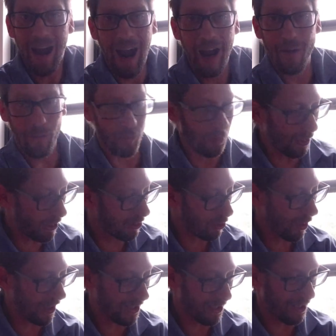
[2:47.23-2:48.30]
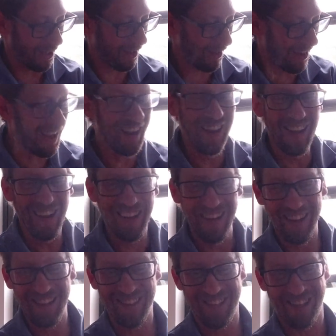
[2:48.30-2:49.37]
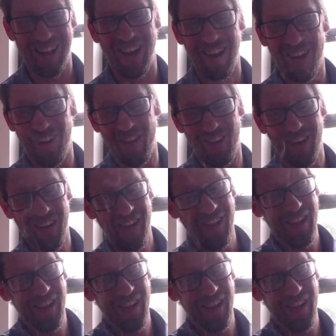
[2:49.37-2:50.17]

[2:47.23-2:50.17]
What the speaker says: don't really trust it. So,